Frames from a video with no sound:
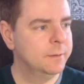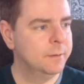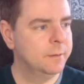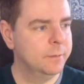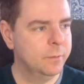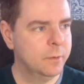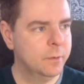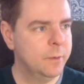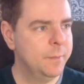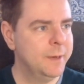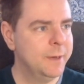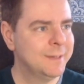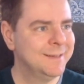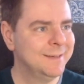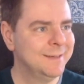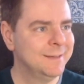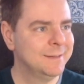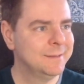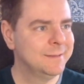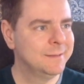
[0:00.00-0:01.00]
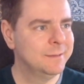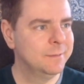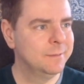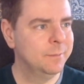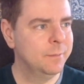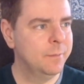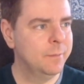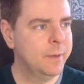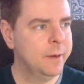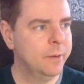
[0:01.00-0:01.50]
and we'll come back to this
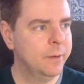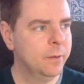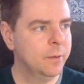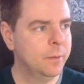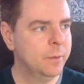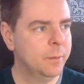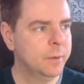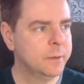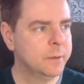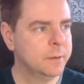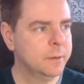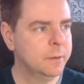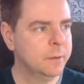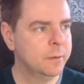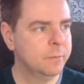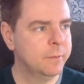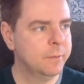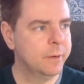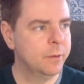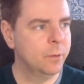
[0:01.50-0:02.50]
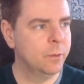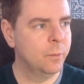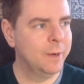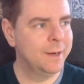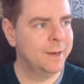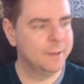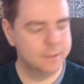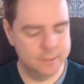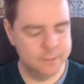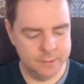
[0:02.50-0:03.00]
error, but if I go to the
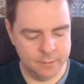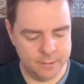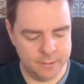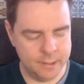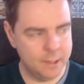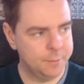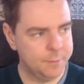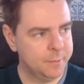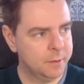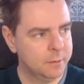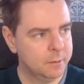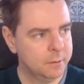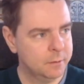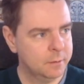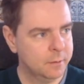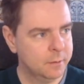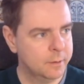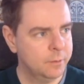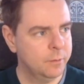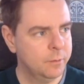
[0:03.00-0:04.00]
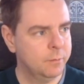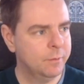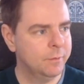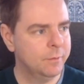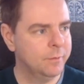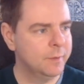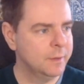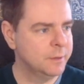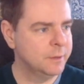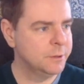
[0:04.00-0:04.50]
wagtail admin, I don't know if I've
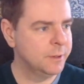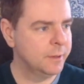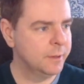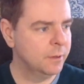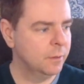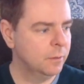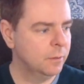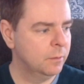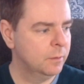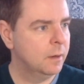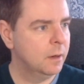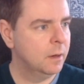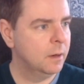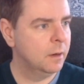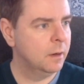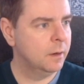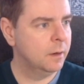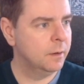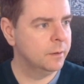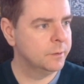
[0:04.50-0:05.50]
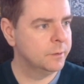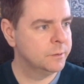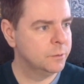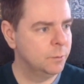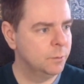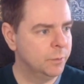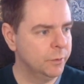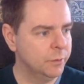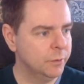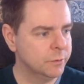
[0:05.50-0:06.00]
got a Django, a
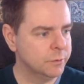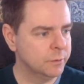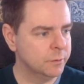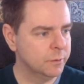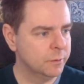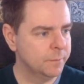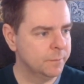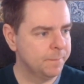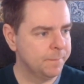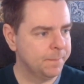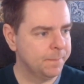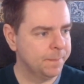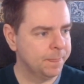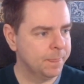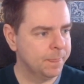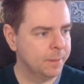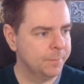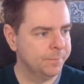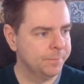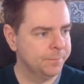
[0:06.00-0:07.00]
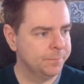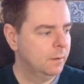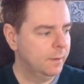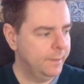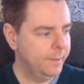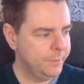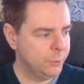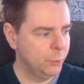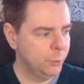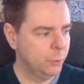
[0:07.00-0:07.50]
super user.
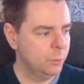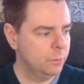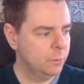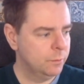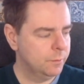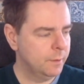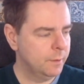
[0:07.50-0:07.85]
I do.